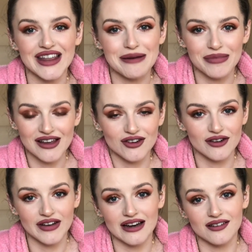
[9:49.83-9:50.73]
then please don't
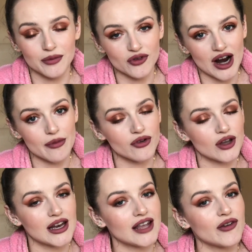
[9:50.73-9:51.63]
forget to subscribe before
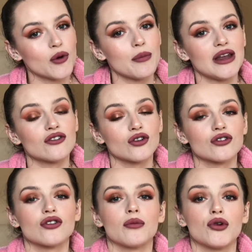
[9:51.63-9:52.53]
you leave. It would mean
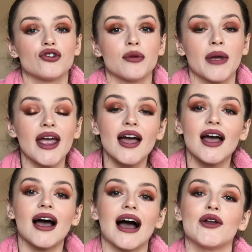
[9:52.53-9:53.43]
so much to me.
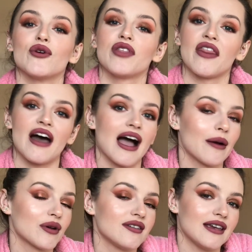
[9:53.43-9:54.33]
And other than that, I
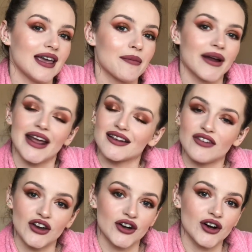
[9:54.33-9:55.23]
will see you in my next
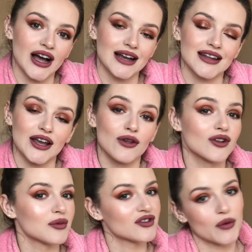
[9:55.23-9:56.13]
video, and thank you so
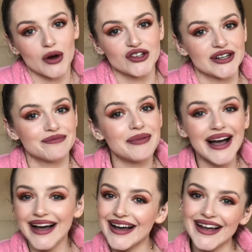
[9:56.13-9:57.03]
much for watching.
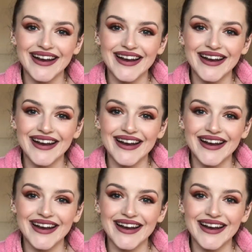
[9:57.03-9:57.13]
Bye.